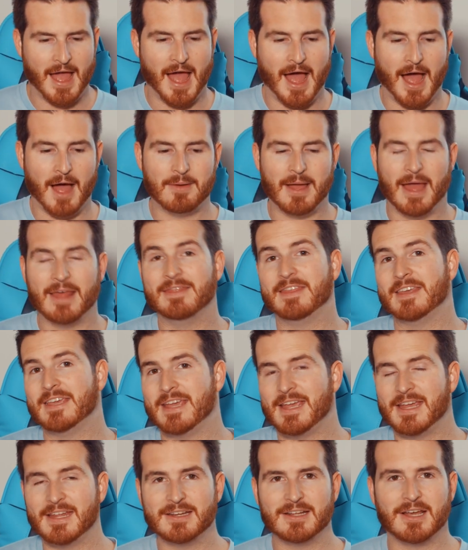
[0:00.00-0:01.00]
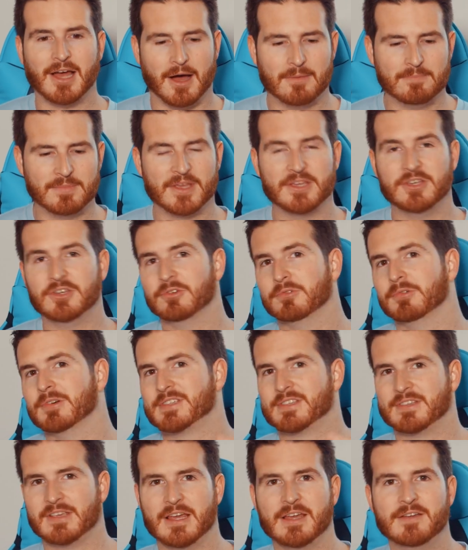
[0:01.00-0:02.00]
and the income that you
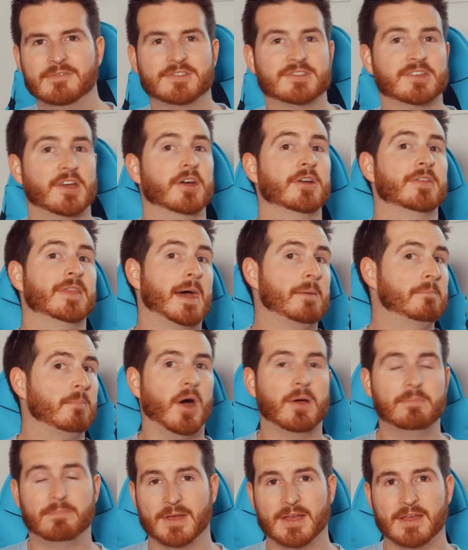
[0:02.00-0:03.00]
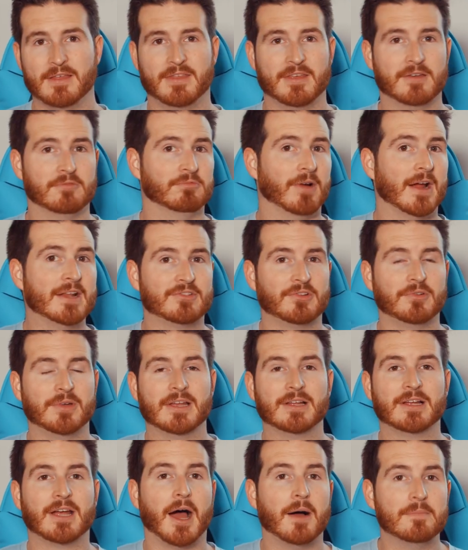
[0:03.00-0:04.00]
receive, so that might be the rental
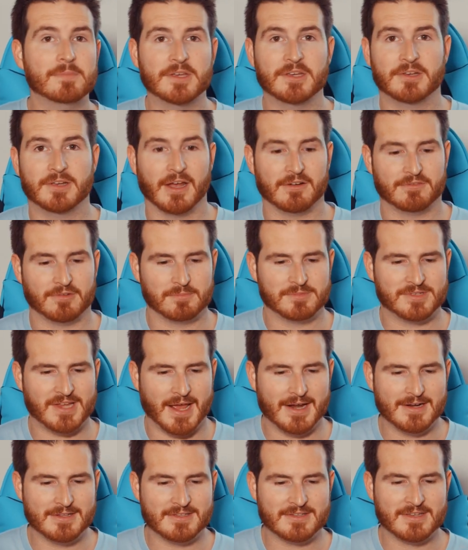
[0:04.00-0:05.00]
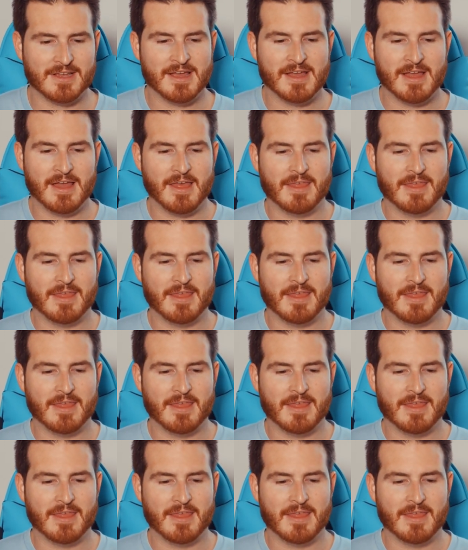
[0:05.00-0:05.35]
income that you get from tenants,